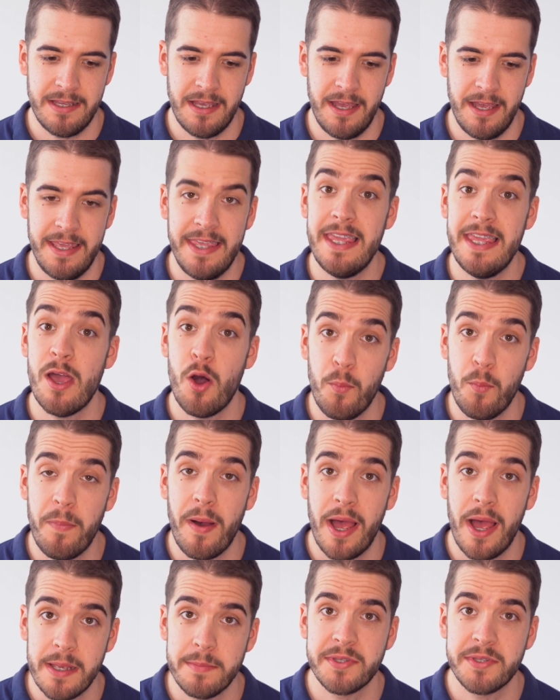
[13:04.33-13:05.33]
EL
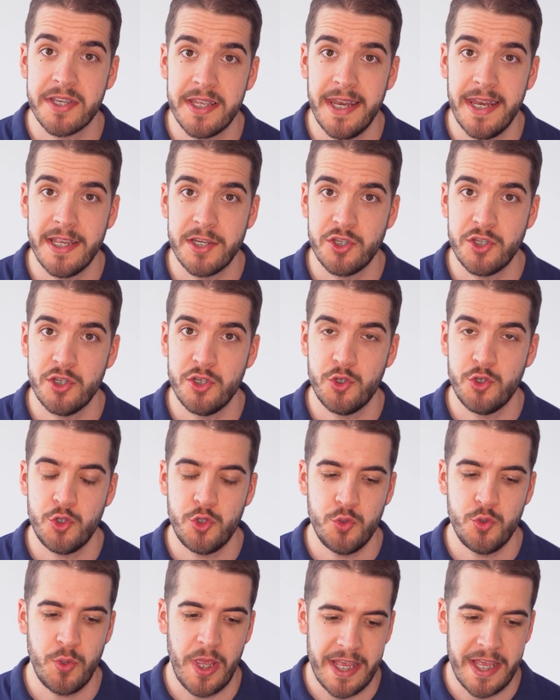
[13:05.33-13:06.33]
Pipes connection
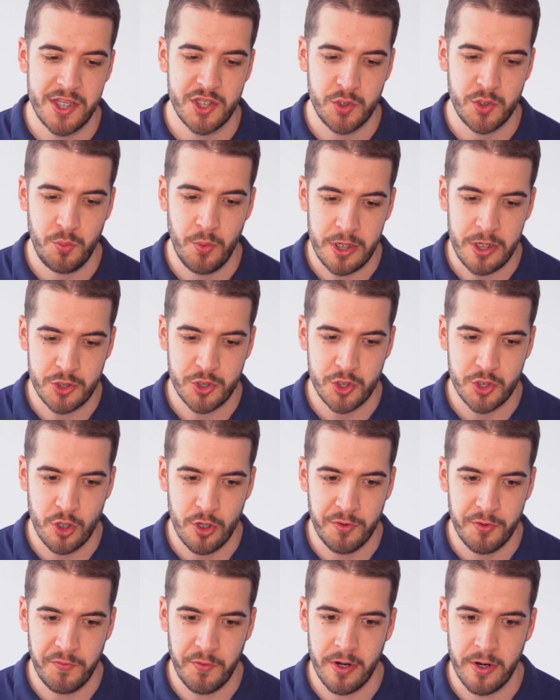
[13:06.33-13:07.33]
to SQL
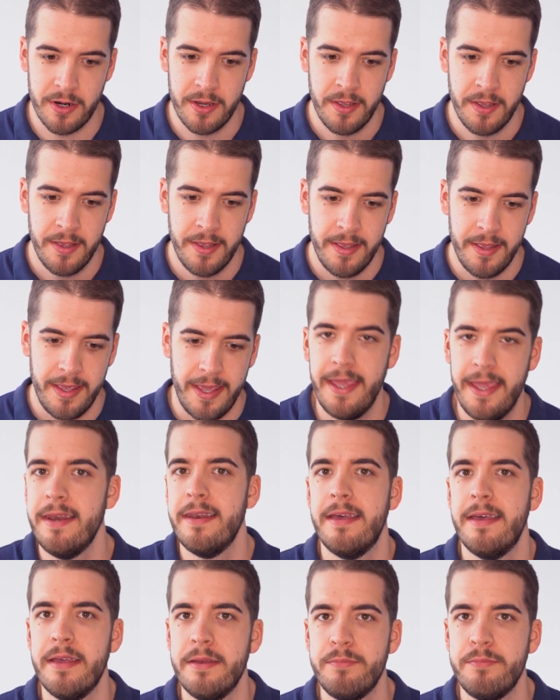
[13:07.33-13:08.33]
Server
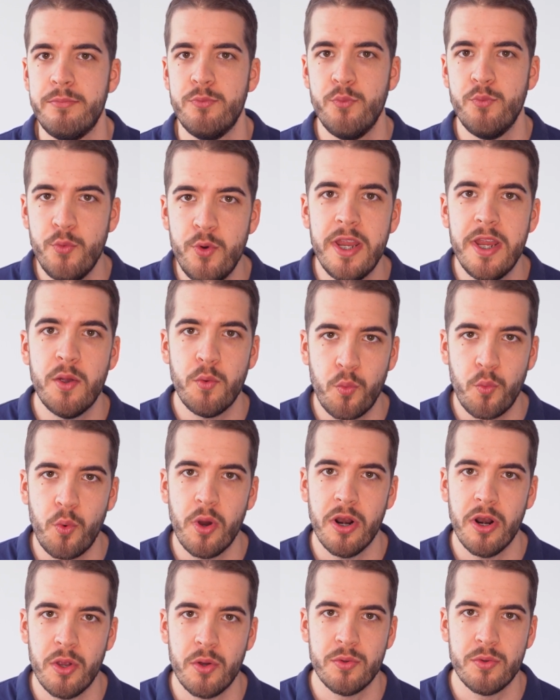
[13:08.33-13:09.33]
in a real
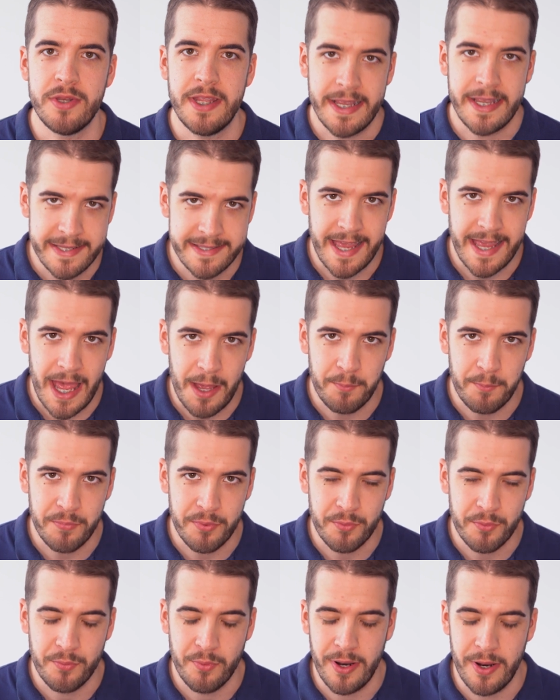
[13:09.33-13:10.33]
world
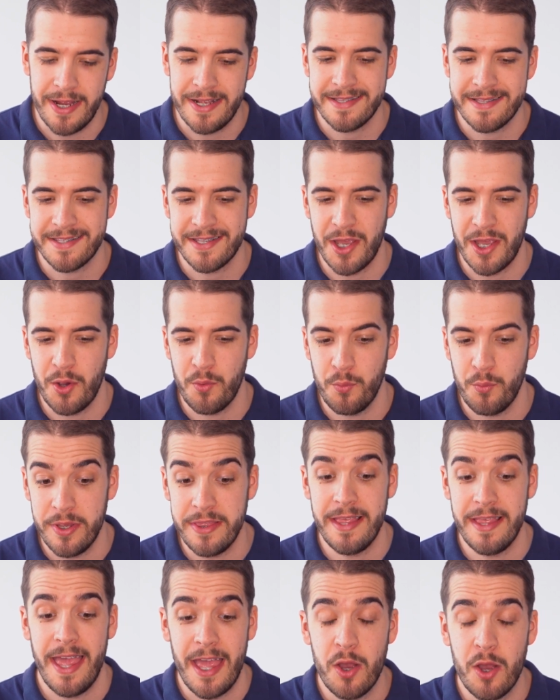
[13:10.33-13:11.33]
example, right? So
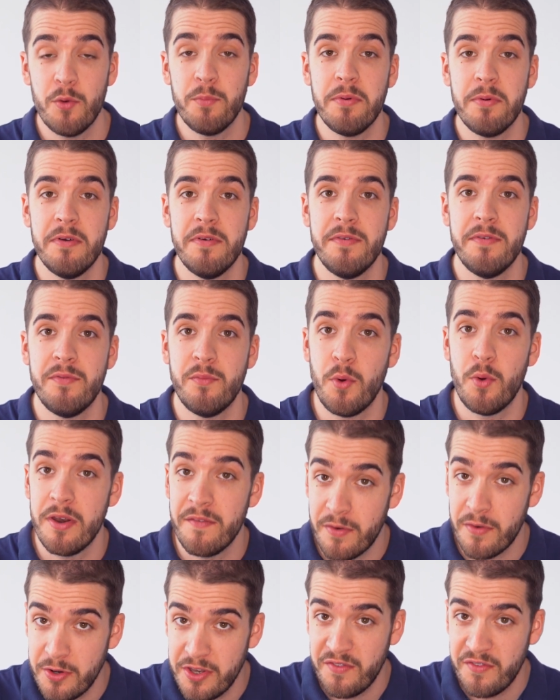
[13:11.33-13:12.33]
with the help of one
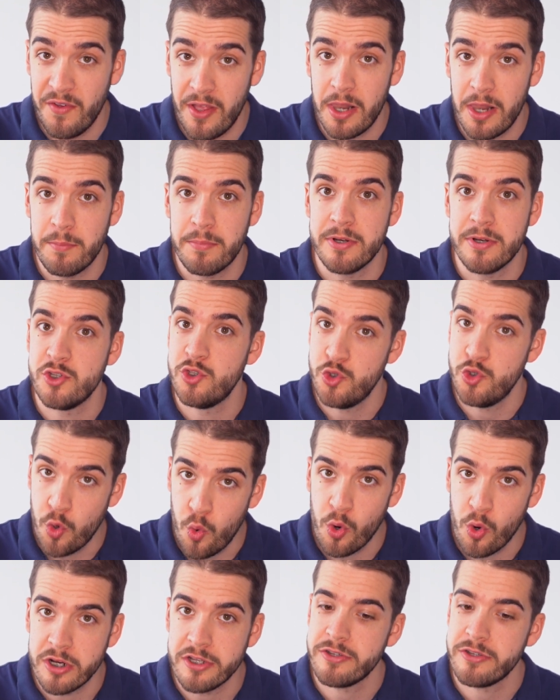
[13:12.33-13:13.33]
of our developers,
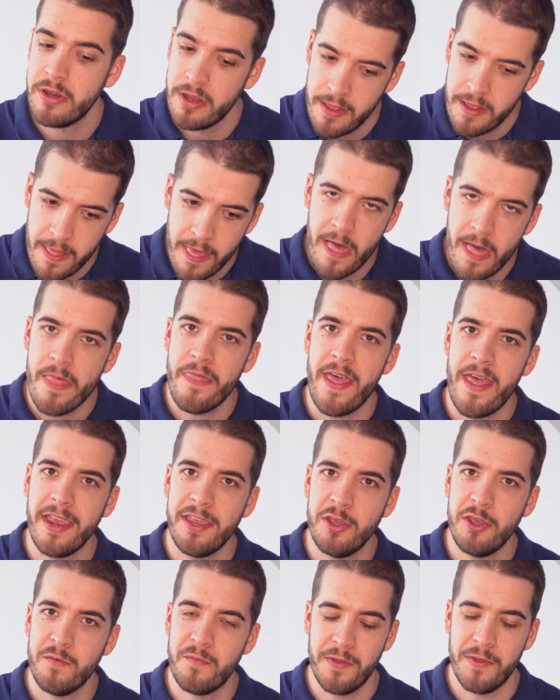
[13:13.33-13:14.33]
George,
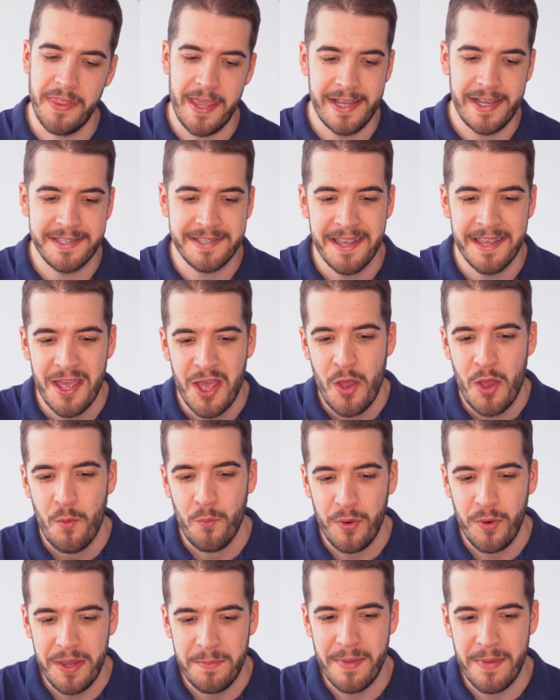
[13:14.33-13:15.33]
thank you for this,
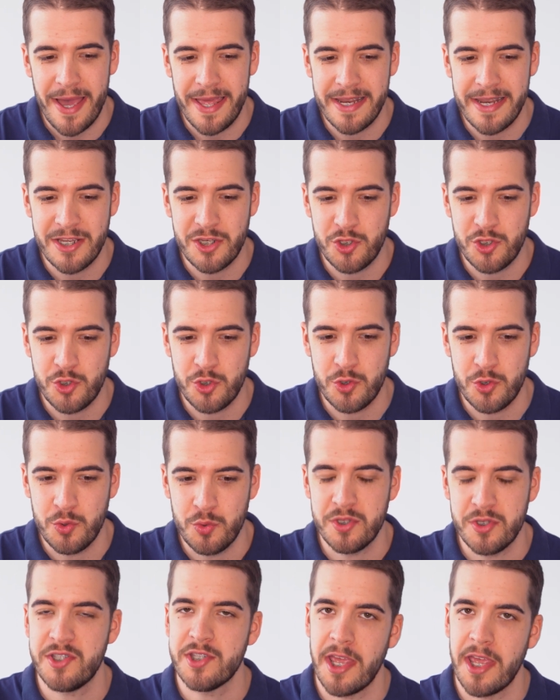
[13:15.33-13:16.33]
we managed
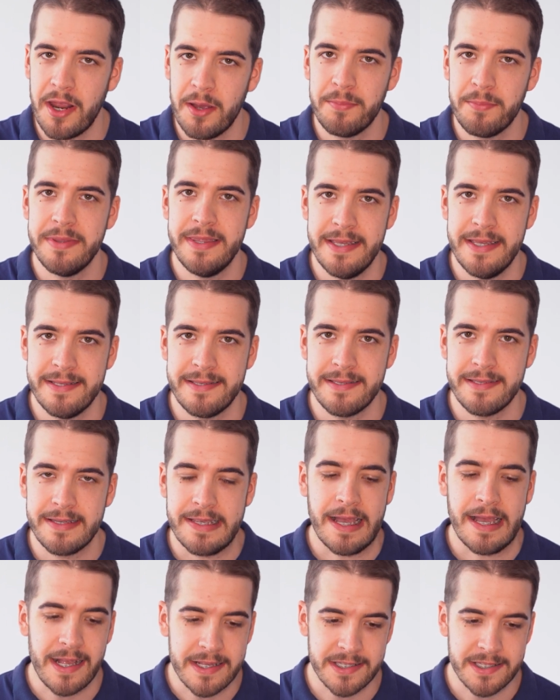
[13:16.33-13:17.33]
to set up this
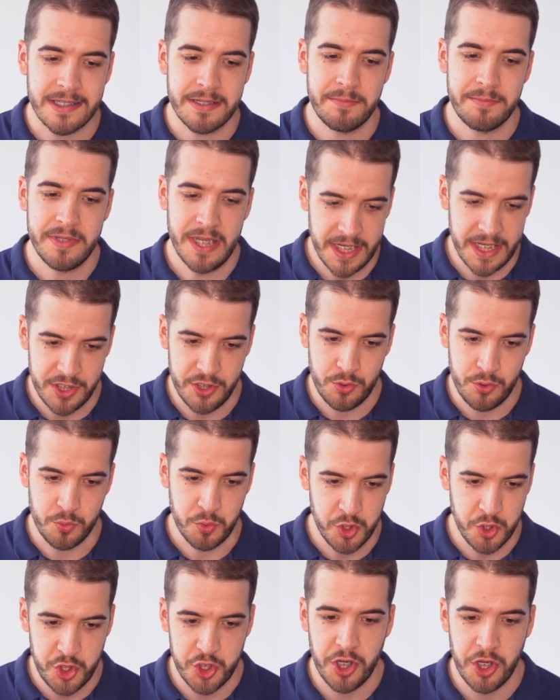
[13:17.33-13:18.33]
custom digital
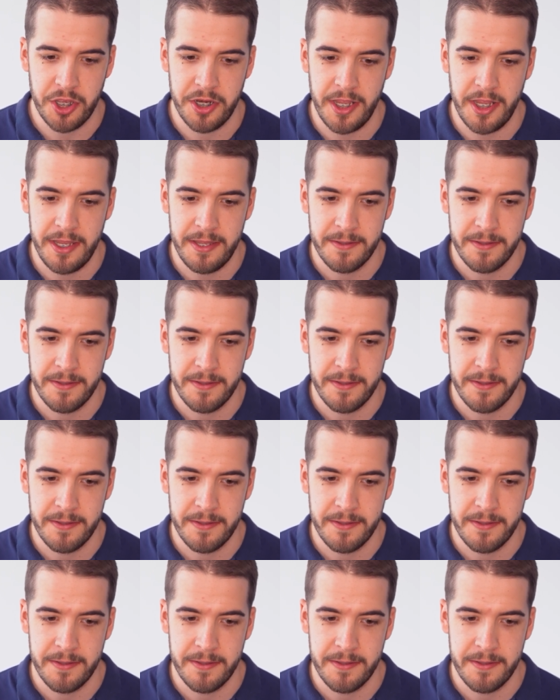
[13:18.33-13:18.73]
journey.